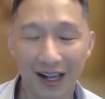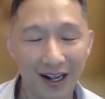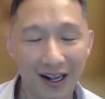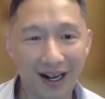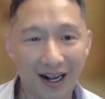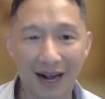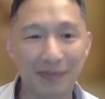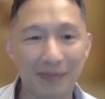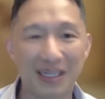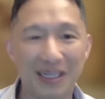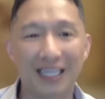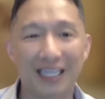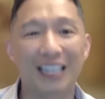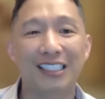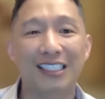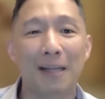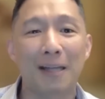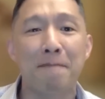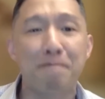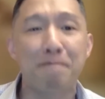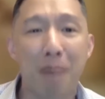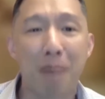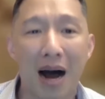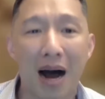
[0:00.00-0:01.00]
I mean, it's an
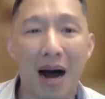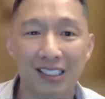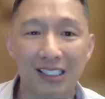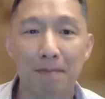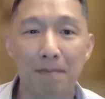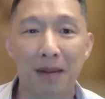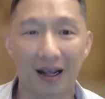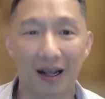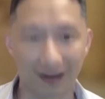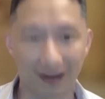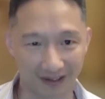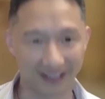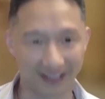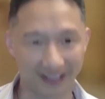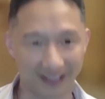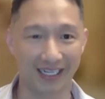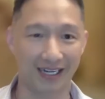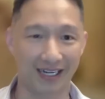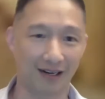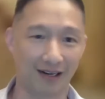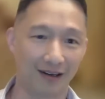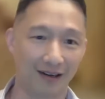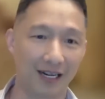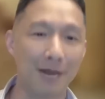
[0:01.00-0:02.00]

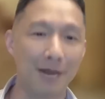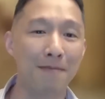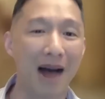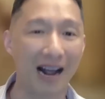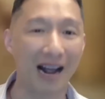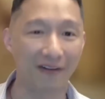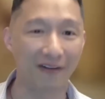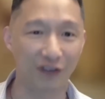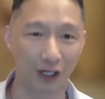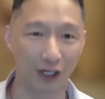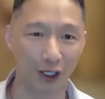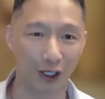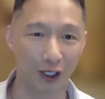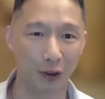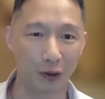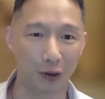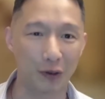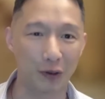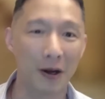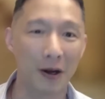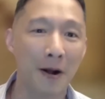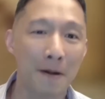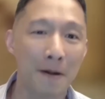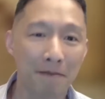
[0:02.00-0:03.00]
impossibility, in my
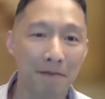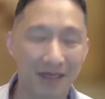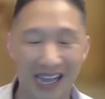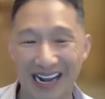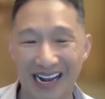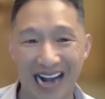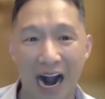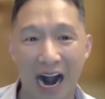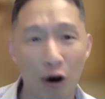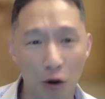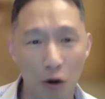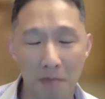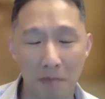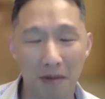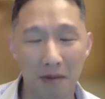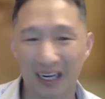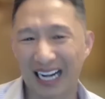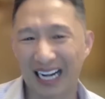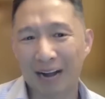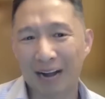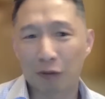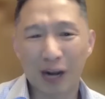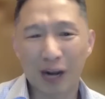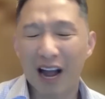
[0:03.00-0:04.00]
view. And
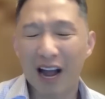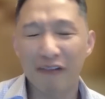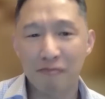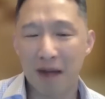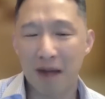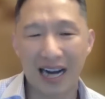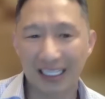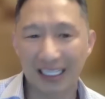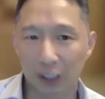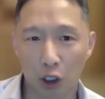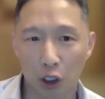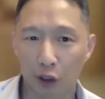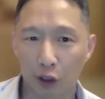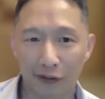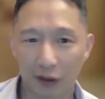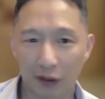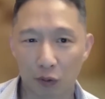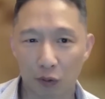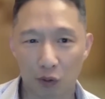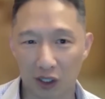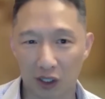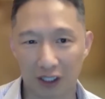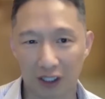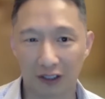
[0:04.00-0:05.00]
we have minds all over the
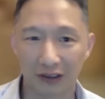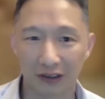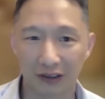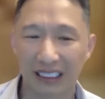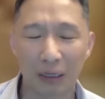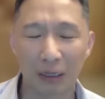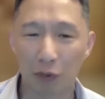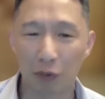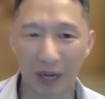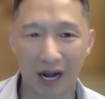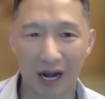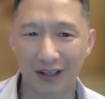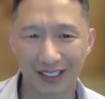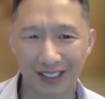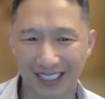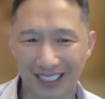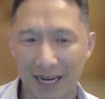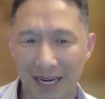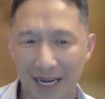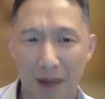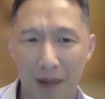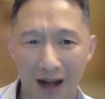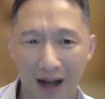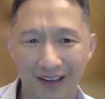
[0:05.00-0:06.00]
world. We
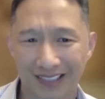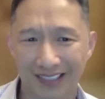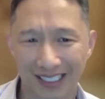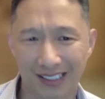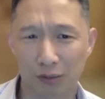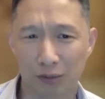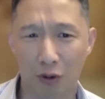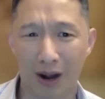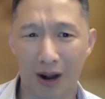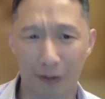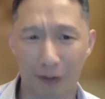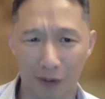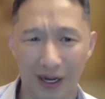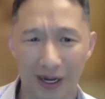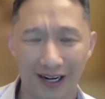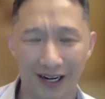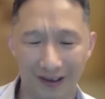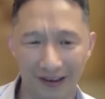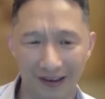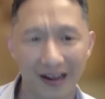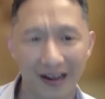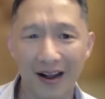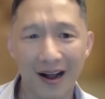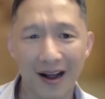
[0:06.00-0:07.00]
understand politics quite
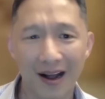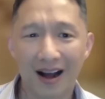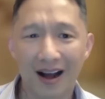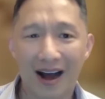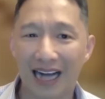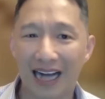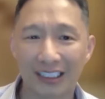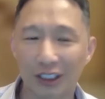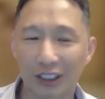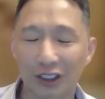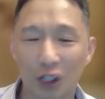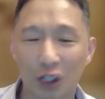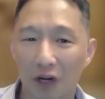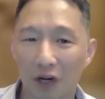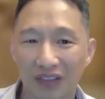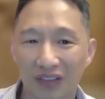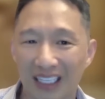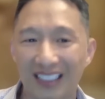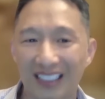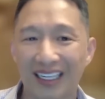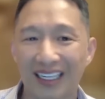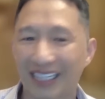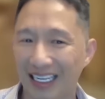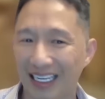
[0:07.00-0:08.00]
well. I just don't think
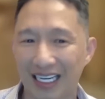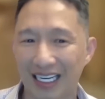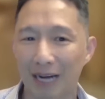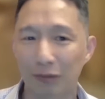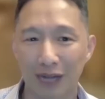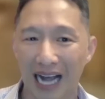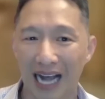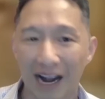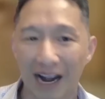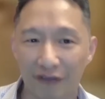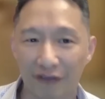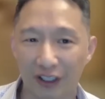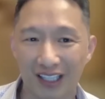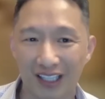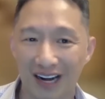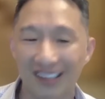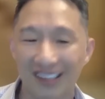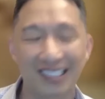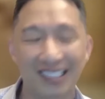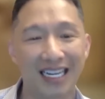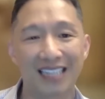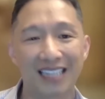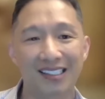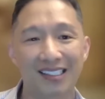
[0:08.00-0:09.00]
they can come to ever
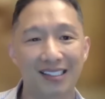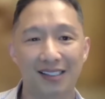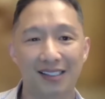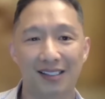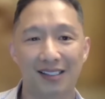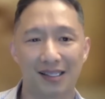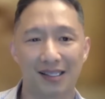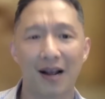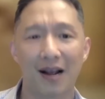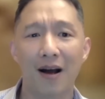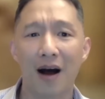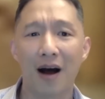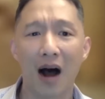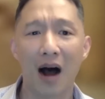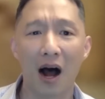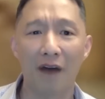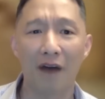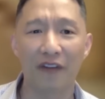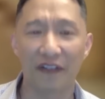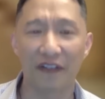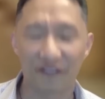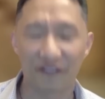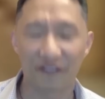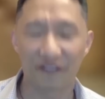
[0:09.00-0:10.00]
consensus of
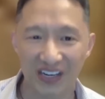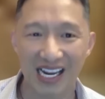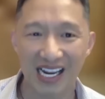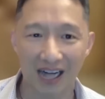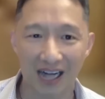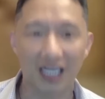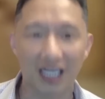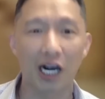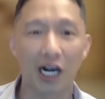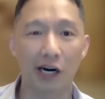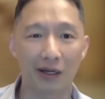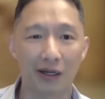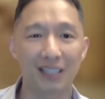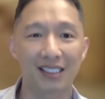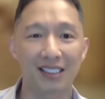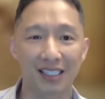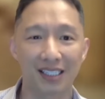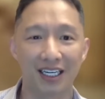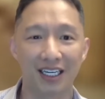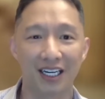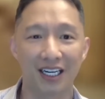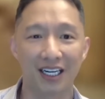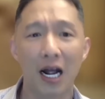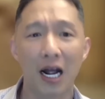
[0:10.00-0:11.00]
a fiat
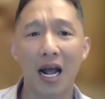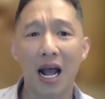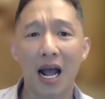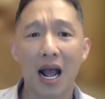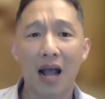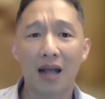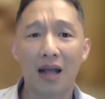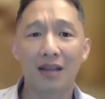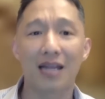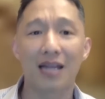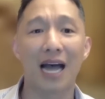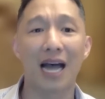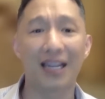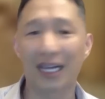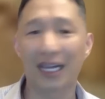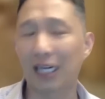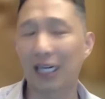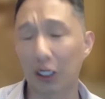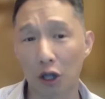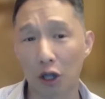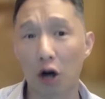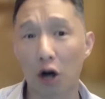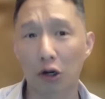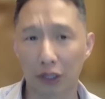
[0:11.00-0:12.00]
currency that they
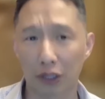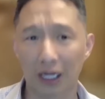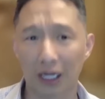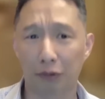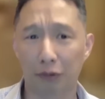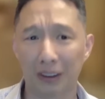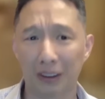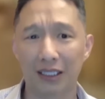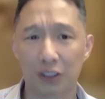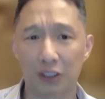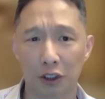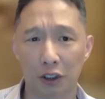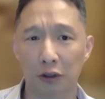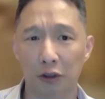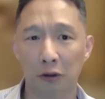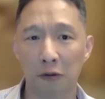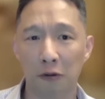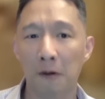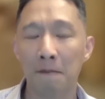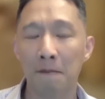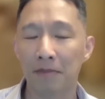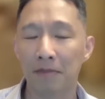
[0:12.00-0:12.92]
can all agree to.